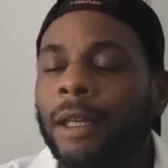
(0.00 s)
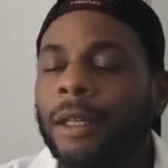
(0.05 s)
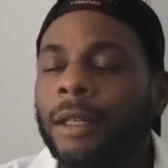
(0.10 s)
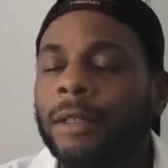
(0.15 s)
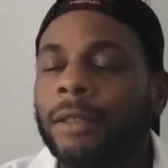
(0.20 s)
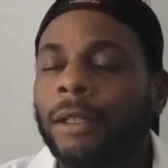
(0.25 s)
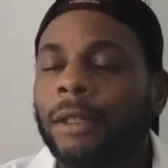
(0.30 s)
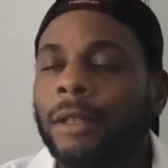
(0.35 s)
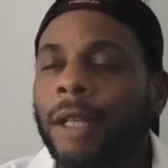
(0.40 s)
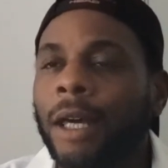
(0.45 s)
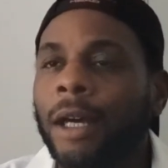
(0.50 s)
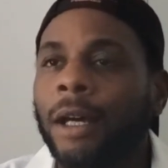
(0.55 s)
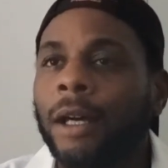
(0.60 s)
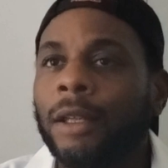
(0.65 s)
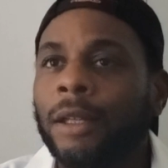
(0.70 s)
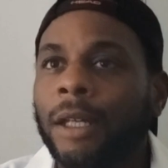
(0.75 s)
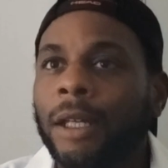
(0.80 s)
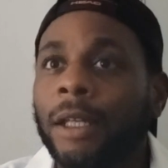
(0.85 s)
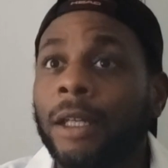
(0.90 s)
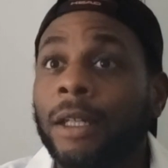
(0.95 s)
so now
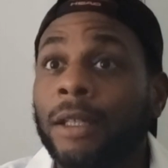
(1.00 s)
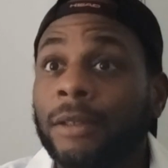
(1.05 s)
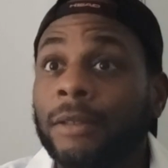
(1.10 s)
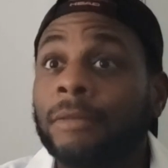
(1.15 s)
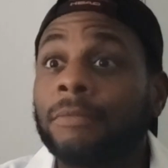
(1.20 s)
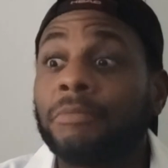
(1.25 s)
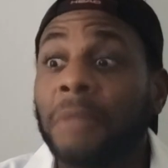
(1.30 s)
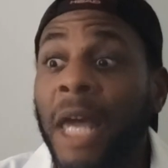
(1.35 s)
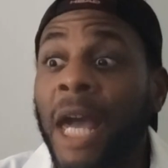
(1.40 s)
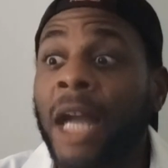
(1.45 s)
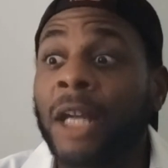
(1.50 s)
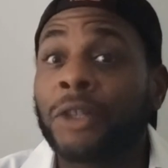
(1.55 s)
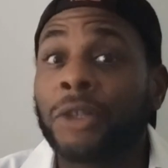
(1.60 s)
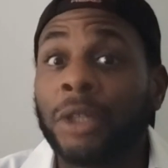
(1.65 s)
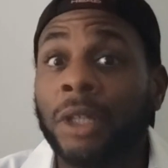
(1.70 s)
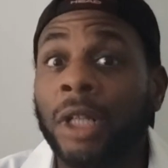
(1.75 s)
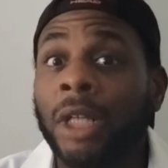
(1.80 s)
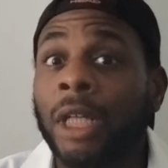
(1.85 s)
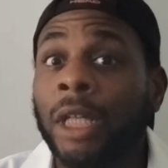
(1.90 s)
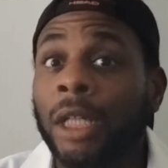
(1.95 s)
that it's
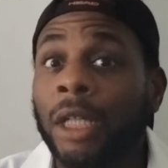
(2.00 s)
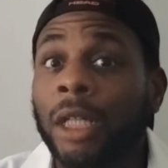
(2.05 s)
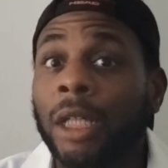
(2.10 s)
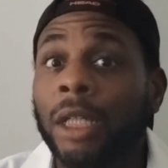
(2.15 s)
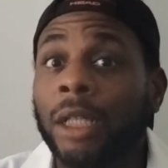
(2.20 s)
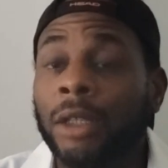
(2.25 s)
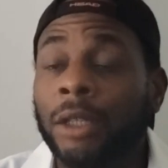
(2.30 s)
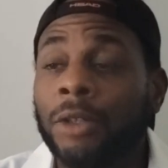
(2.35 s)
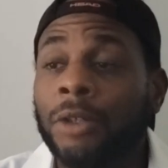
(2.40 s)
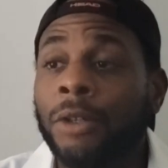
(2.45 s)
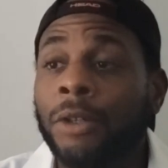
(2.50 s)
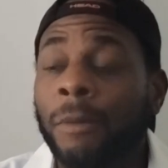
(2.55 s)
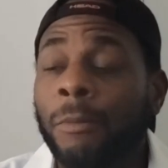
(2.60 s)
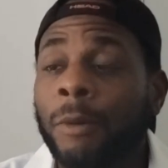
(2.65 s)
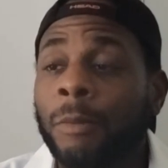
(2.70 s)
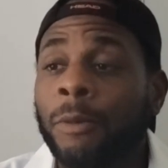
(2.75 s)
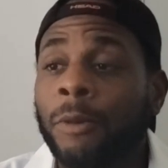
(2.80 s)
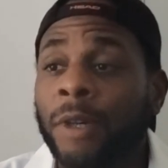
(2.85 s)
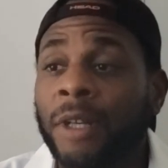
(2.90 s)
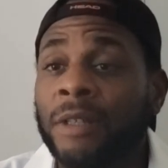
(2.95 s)
actually the Durham
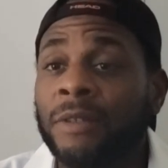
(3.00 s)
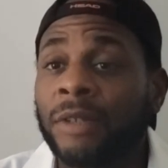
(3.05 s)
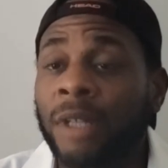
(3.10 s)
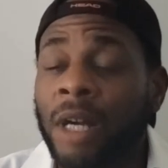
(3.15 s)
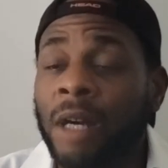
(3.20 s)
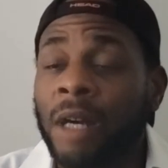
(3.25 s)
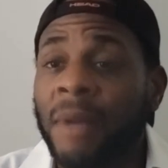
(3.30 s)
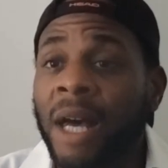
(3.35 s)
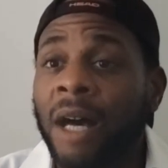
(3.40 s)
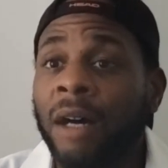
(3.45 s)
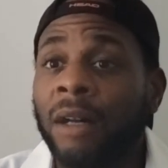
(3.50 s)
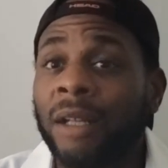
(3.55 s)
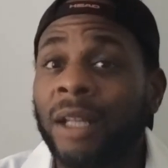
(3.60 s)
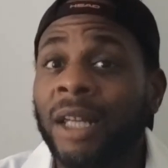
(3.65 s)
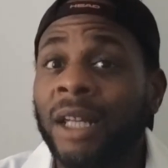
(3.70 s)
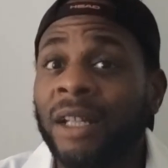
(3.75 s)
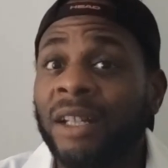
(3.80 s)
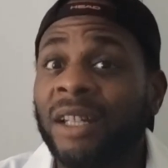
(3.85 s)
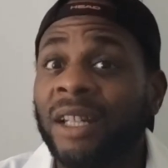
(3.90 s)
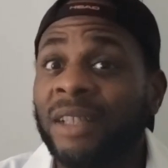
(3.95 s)
report has come out
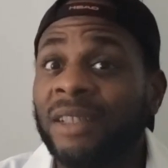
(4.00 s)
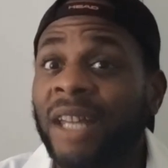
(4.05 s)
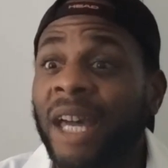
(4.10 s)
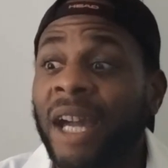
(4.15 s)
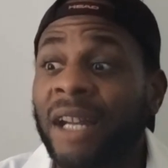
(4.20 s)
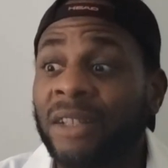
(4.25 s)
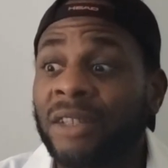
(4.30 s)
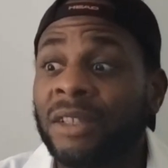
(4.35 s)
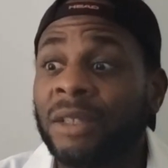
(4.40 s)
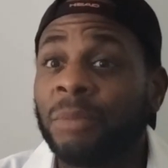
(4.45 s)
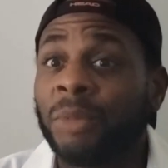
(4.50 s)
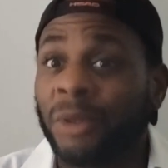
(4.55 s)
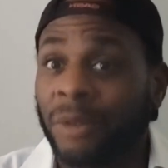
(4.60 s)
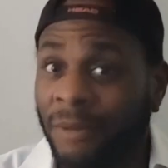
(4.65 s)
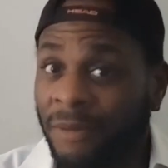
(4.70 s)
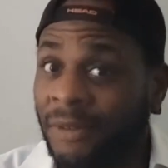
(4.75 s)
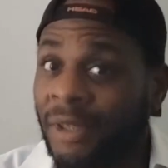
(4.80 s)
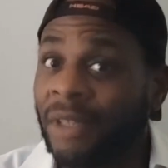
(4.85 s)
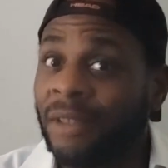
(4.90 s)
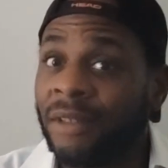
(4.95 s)
and it's actually
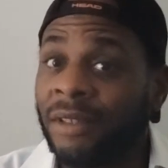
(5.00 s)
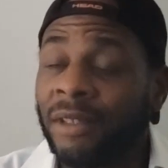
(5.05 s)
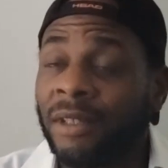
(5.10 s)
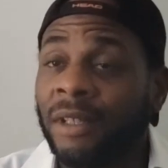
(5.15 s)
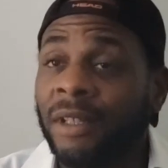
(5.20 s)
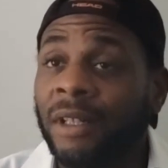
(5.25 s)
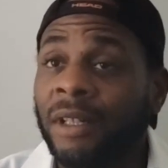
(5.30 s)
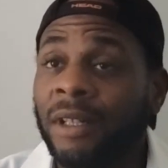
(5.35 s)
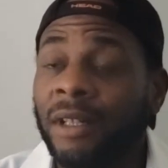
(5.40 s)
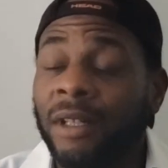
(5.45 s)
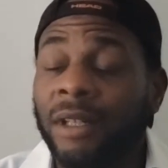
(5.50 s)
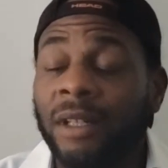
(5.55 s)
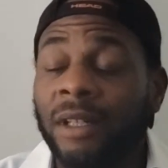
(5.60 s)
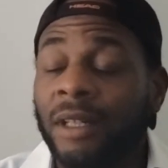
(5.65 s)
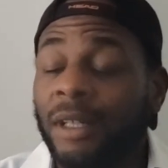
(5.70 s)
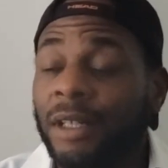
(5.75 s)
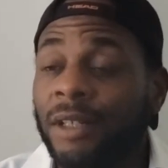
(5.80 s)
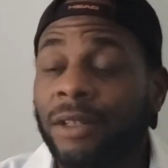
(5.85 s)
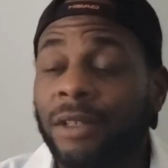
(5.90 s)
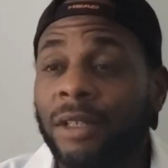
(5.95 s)
proven.
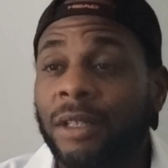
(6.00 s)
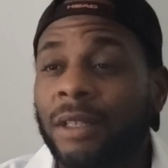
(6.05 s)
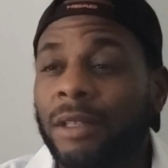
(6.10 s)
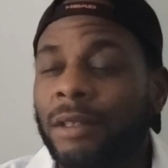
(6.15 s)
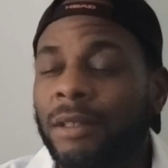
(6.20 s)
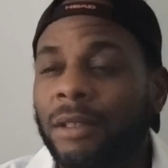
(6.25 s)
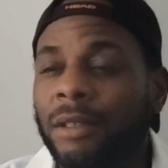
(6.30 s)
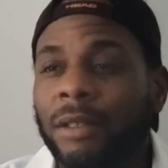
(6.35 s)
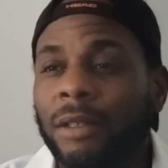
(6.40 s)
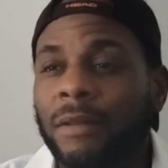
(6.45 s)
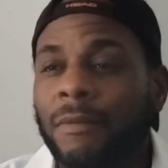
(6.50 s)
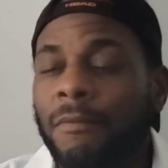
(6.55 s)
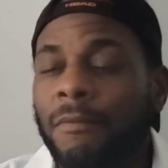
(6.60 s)
It's just